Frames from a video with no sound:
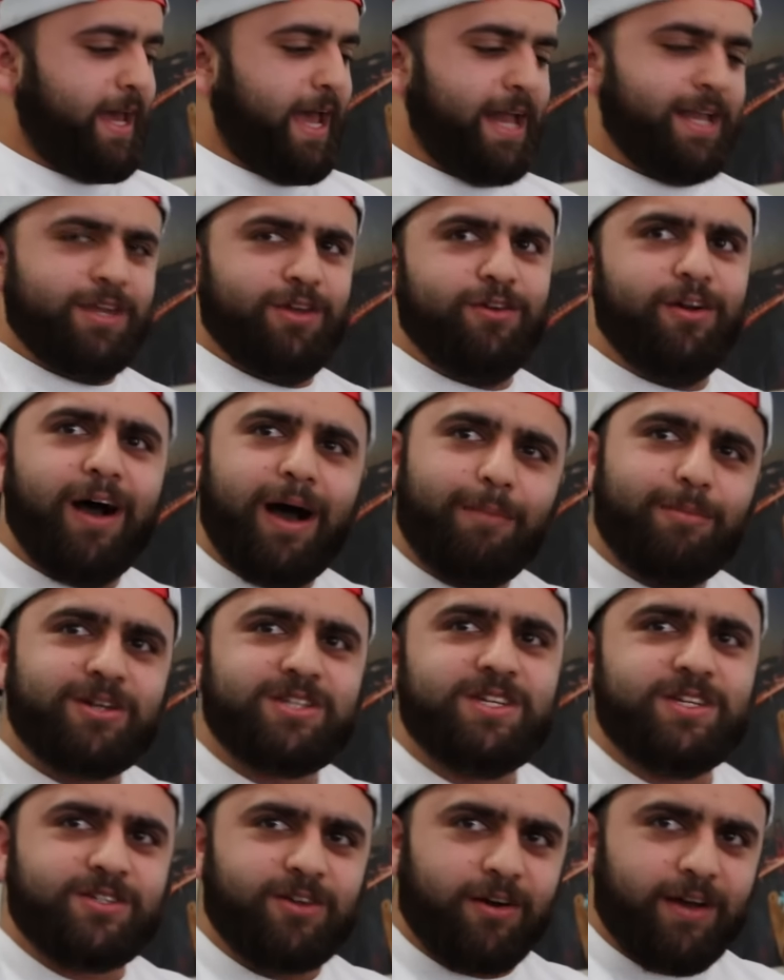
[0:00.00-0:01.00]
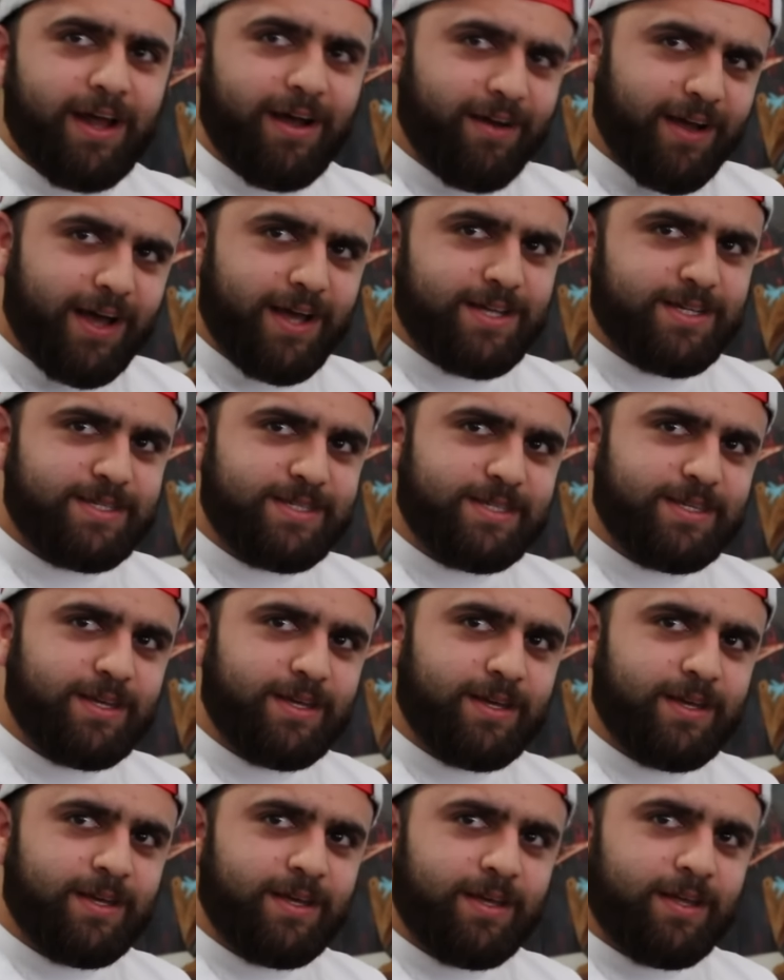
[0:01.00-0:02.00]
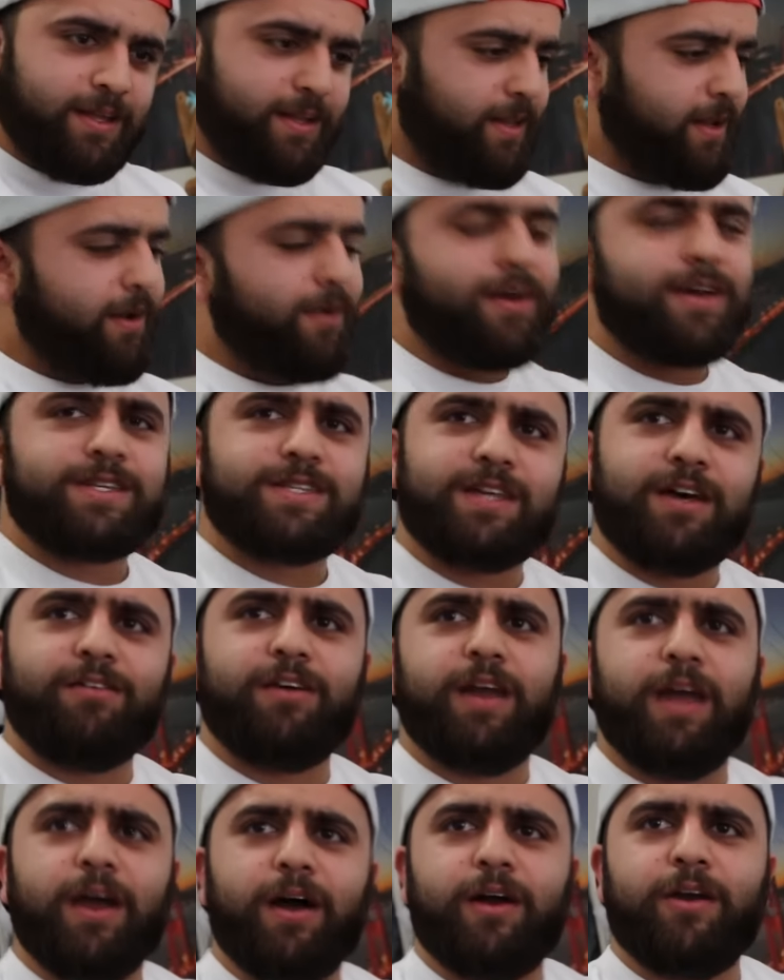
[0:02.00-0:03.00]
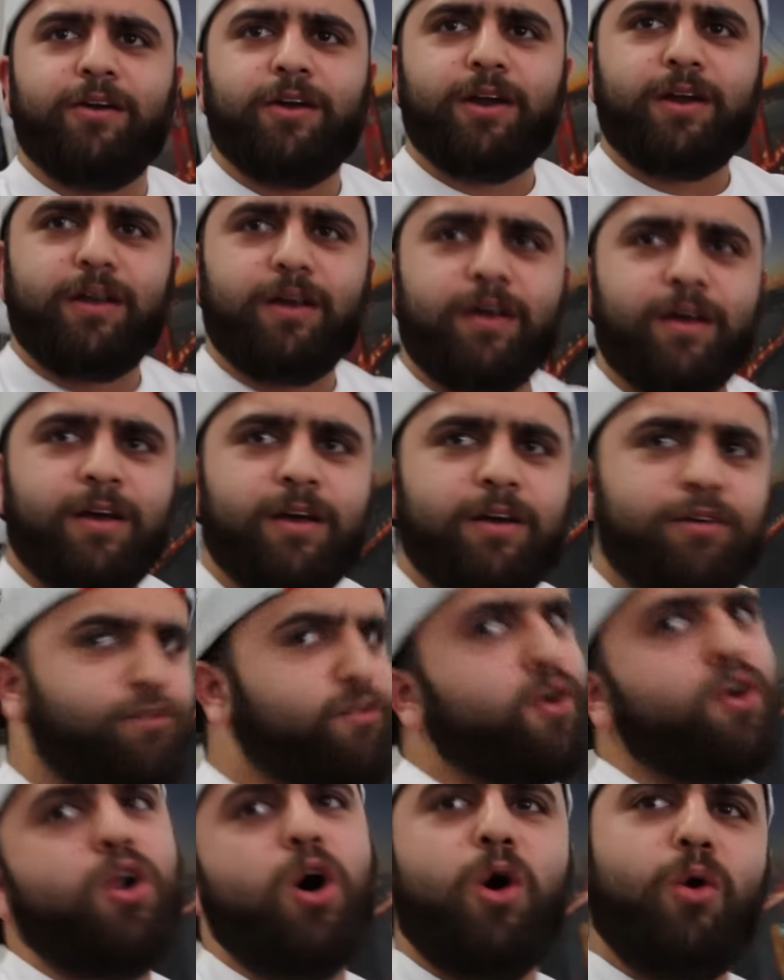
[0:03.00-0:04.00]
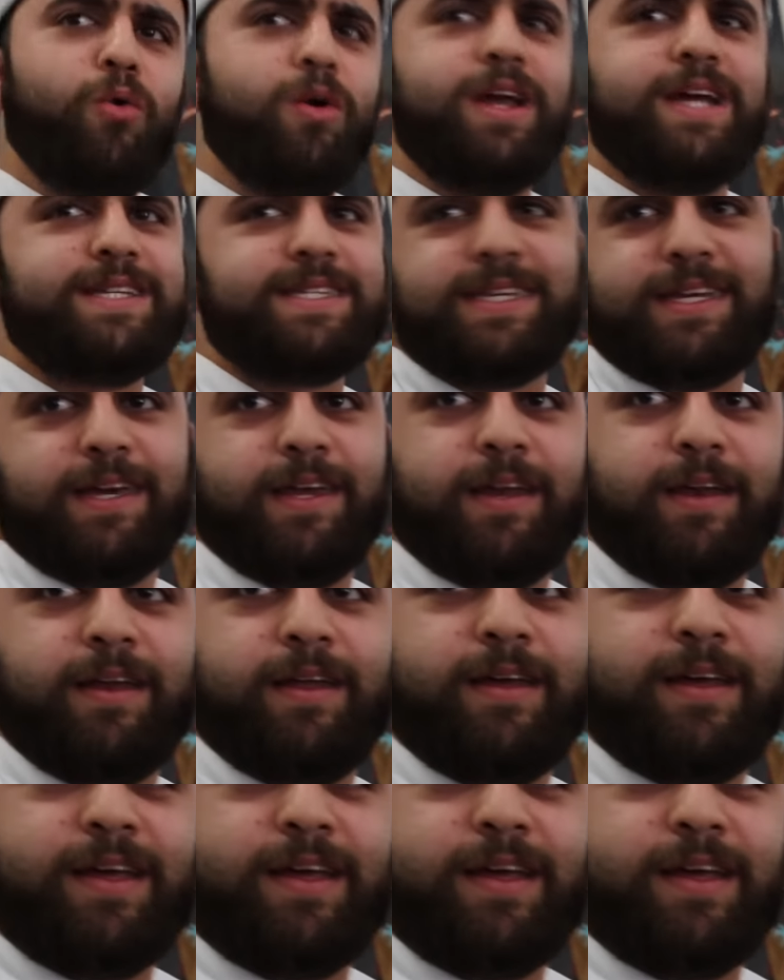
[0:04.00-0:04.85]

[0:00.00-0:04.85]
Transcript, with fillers: And do you know how much these are now, guys? How much? They're on seven, eight hundred. For no reason.